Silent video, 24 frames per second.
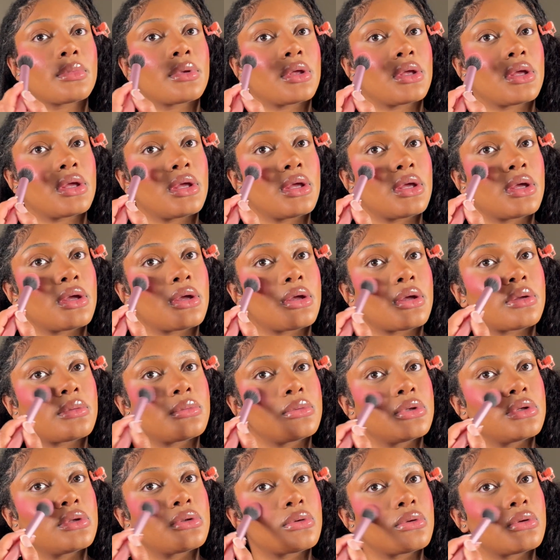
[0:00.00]
And I'm
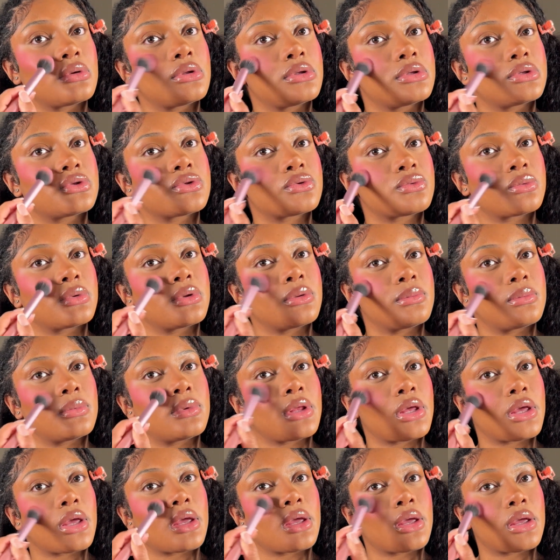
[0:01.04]
just gonna sweep
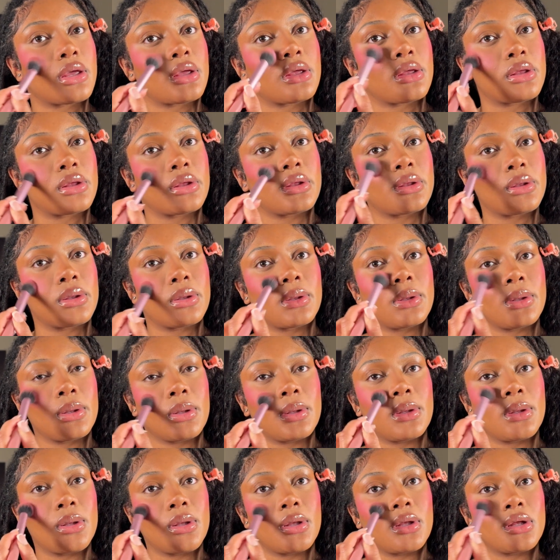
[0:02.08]
that
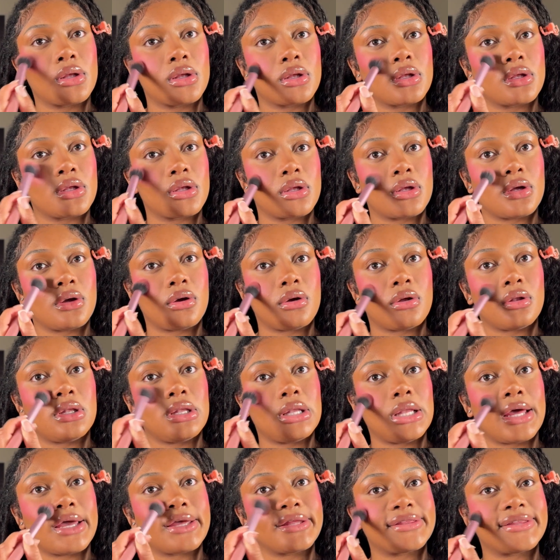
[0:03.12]
on
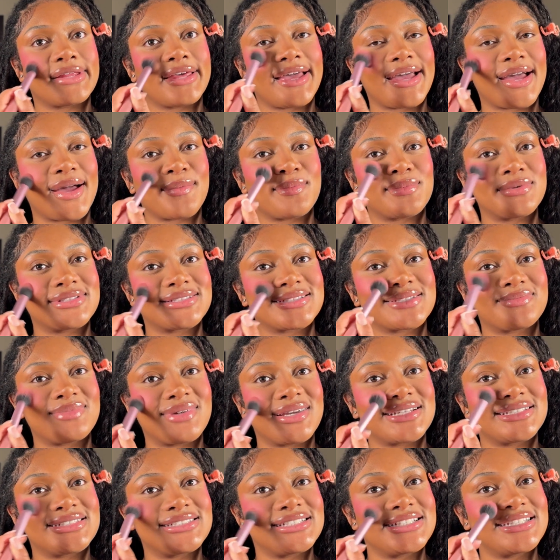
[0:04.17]
like the apples of
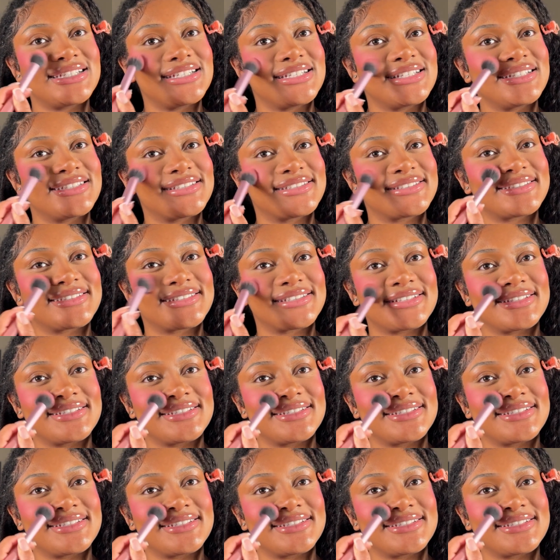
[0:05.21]
my cheeks.